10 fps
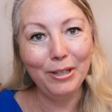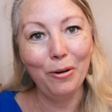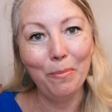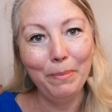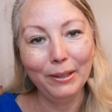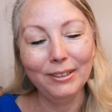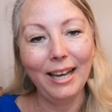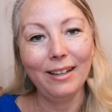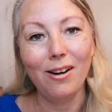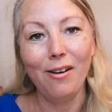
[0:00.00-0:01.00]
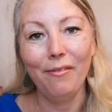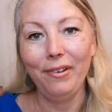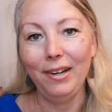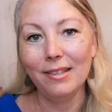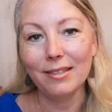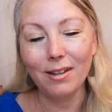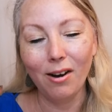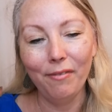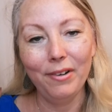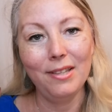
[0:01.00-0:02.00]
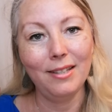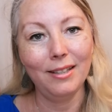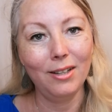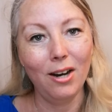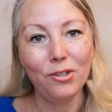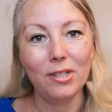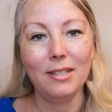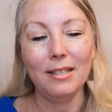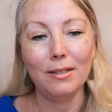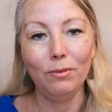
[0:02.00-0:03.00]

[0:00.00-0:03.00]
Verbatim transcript: you know, build that confidence, confidence and consciousness,